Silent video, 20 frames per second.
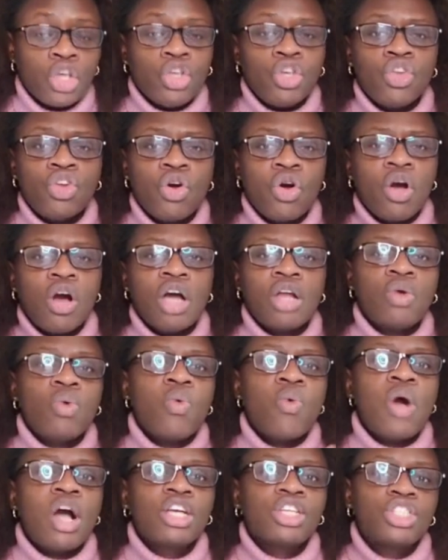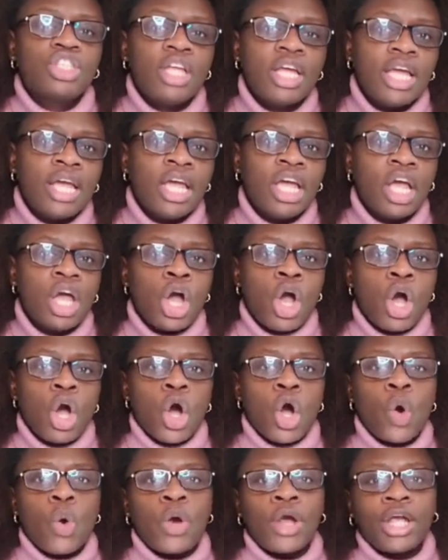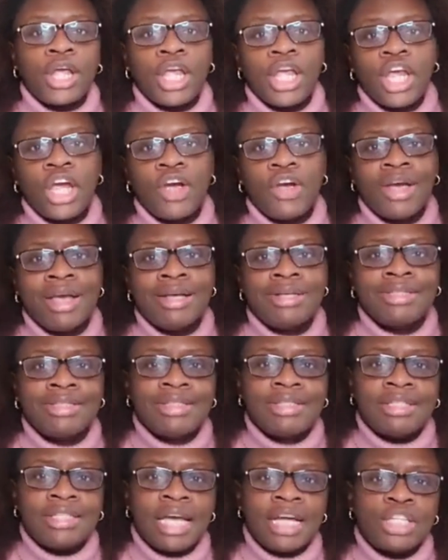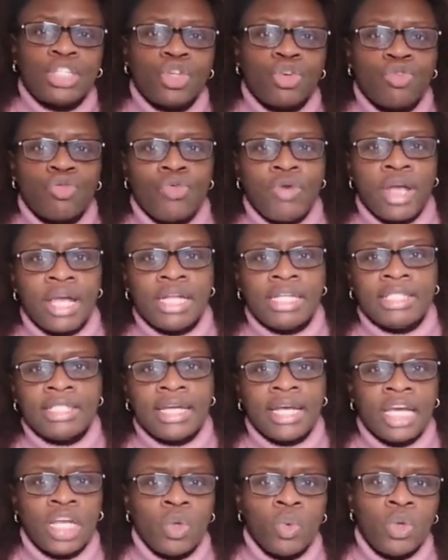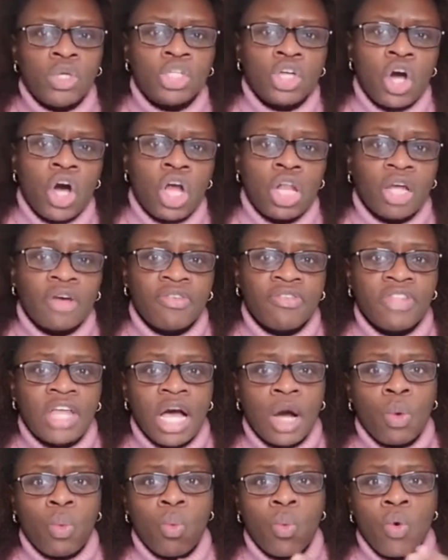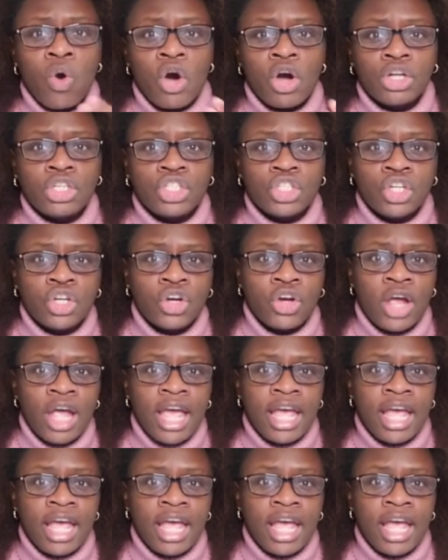On wash day, our hair is saturated with all of that water,